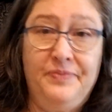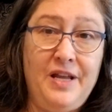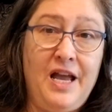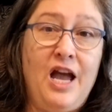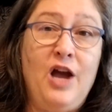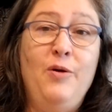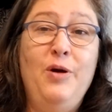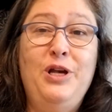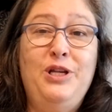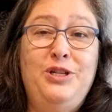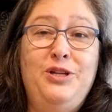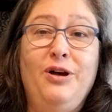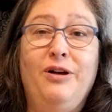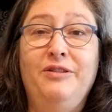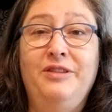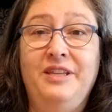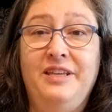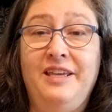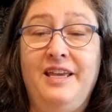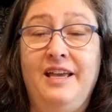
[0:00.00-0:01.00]
I always
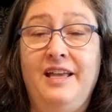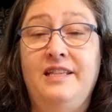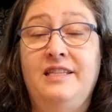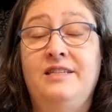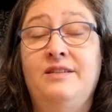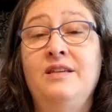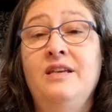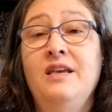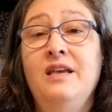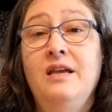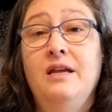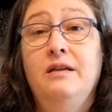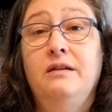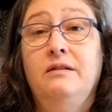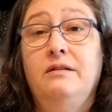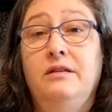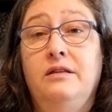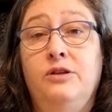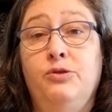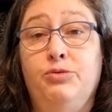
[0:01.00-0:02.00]
told the kids,
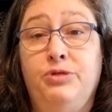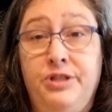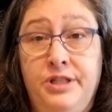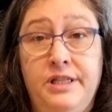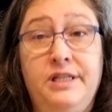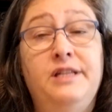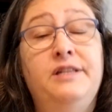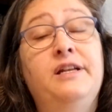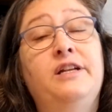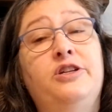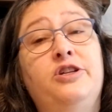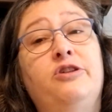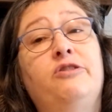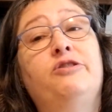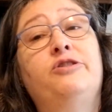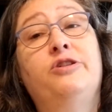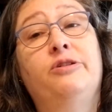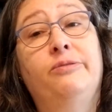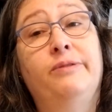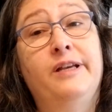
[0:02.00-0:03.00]
you sit in that chair
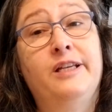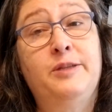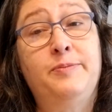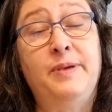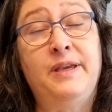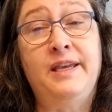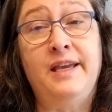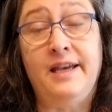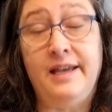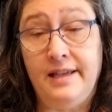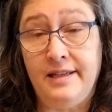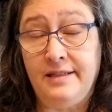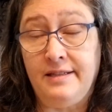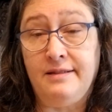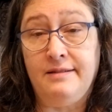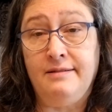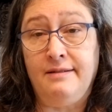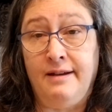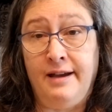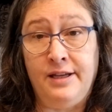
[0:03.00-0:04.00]
at your risk,
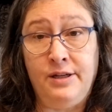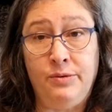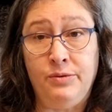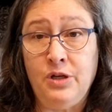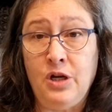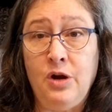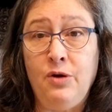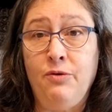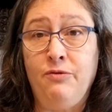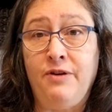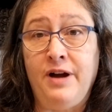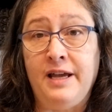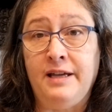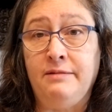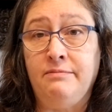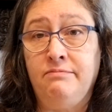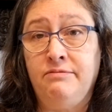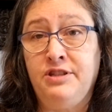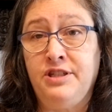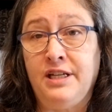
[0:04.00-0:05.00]
because I don't know if
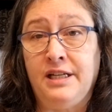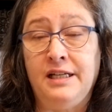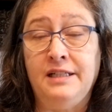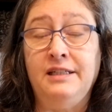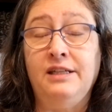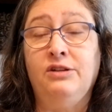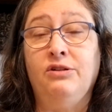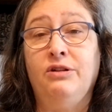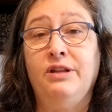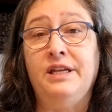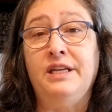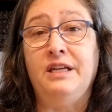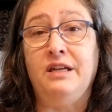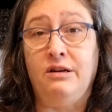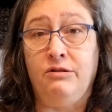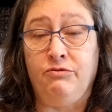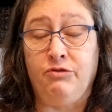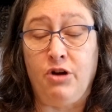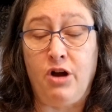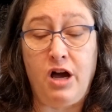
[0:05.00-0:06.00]
I stuck a needle in it
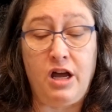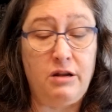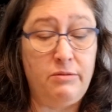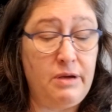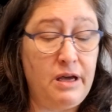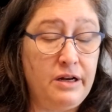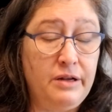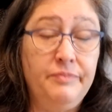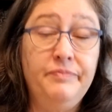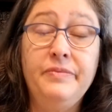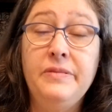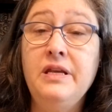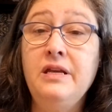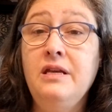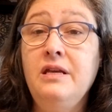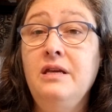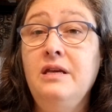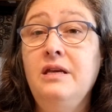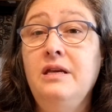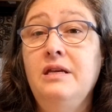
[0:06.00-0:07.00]
and forgot about it.
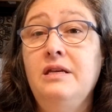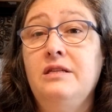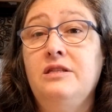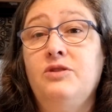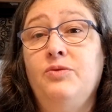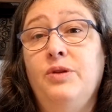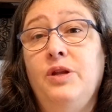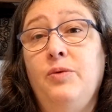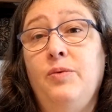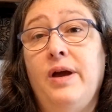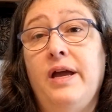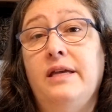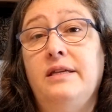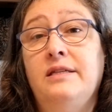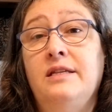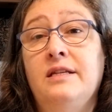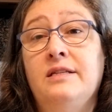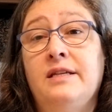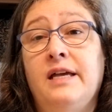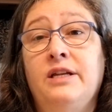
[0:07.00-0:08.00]
So anyway,
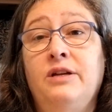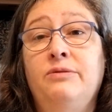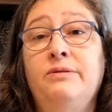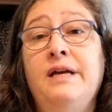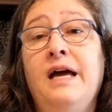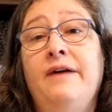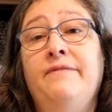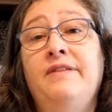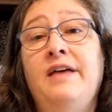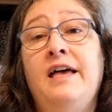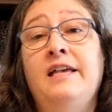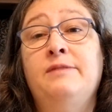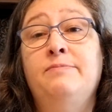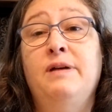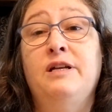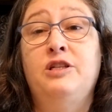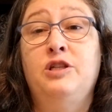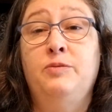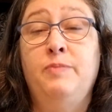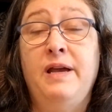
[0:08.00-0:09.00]
since I don't have as
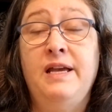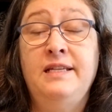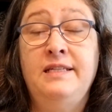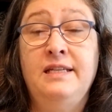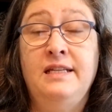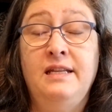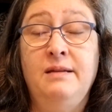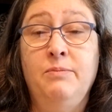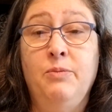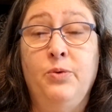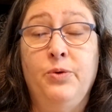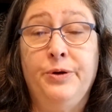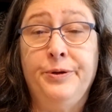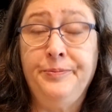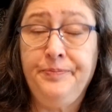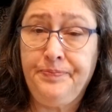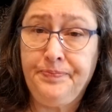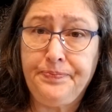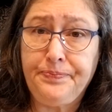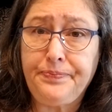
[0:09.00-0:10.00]
much space
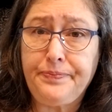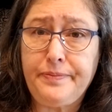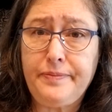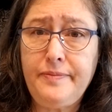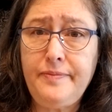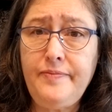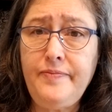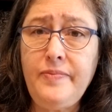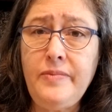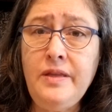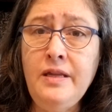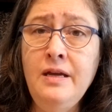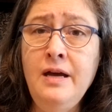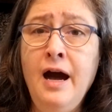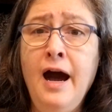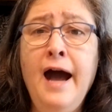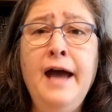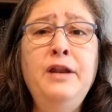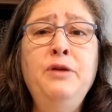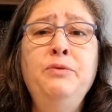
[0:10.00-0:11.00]
anymore, I